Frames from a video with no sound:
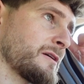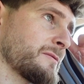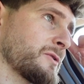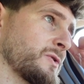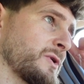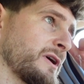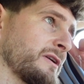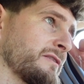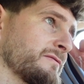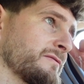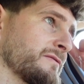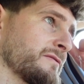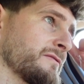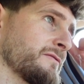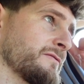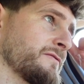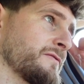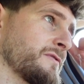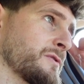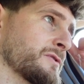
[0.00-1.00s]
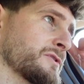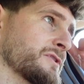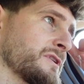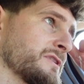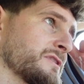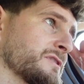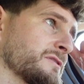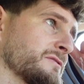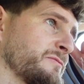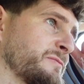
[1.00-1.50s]
I'm quite
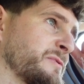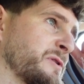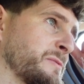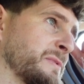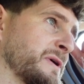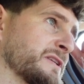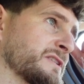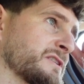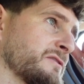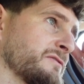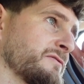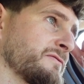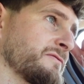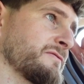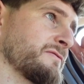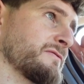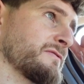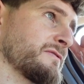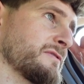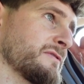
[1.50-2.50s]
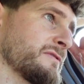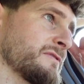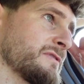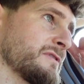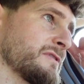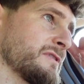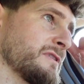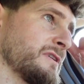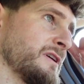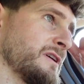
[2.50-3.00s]
fortunate to have put myself
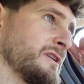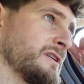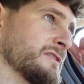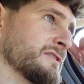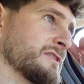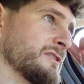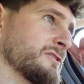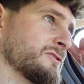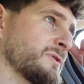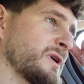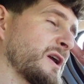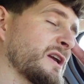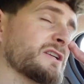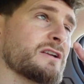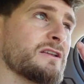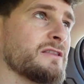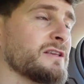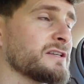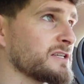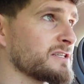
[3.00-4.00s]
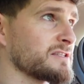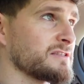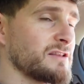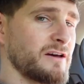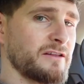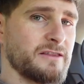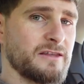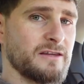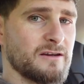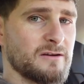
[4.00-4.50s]
in a situation, and this is
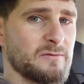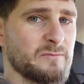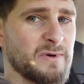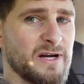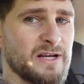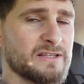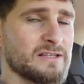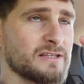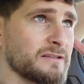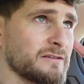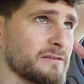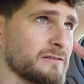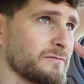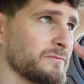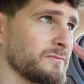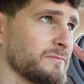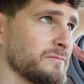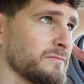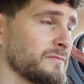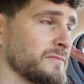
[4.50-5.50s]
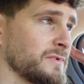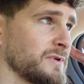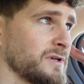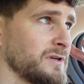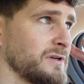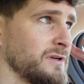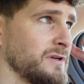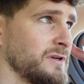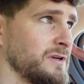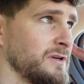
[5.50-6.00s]
nothing compared to
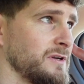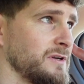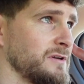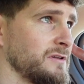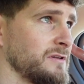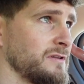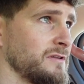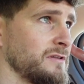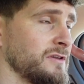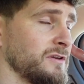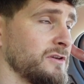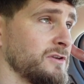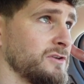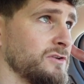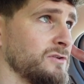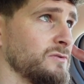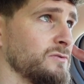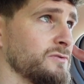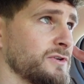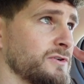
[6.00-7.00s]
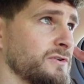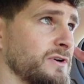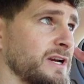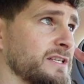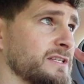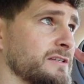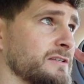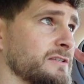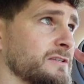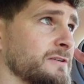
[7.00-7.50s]
the huge
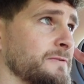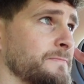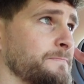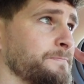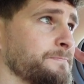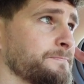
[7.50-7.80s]
creators,